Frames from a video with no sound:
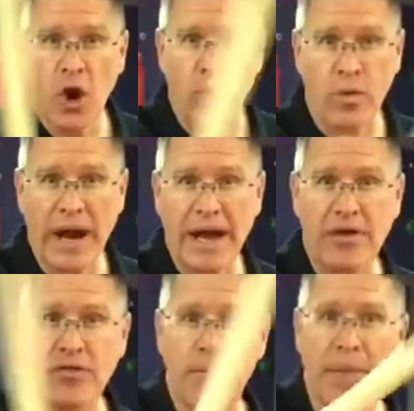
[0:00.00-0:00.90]

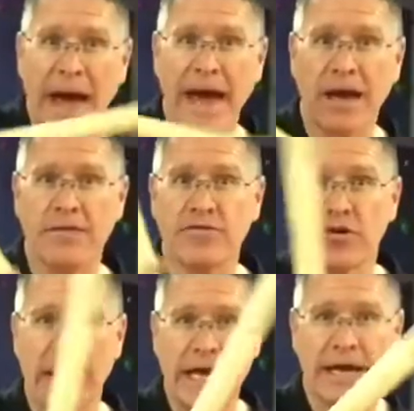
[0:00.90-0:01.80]
around the back of
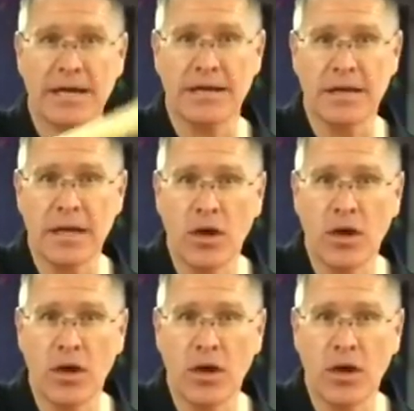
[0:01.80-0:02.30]
your hand